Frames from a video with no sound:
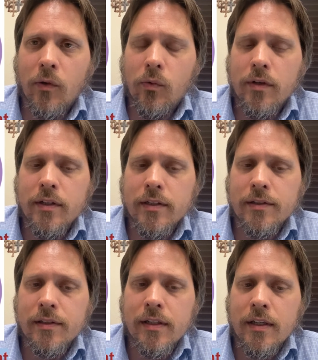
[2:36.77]
One
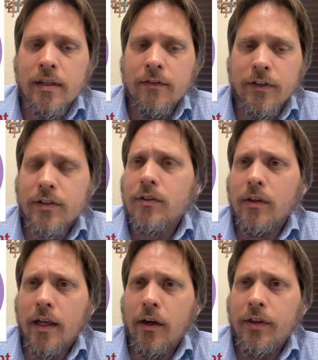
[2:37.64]
is physical
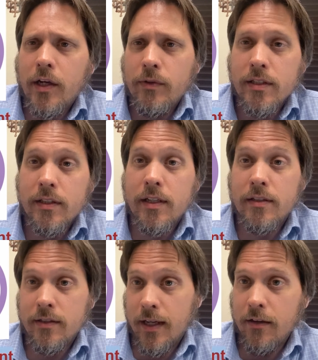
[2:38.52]
health. How do we stay
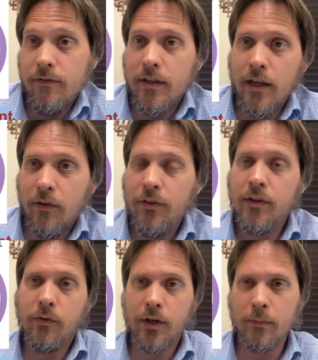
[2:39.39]
safe and healthy
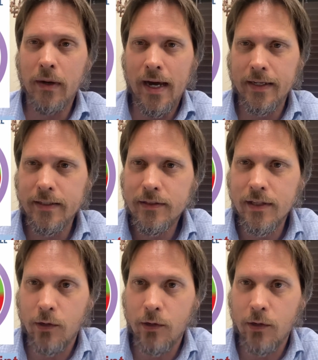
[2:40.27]
with our bodies?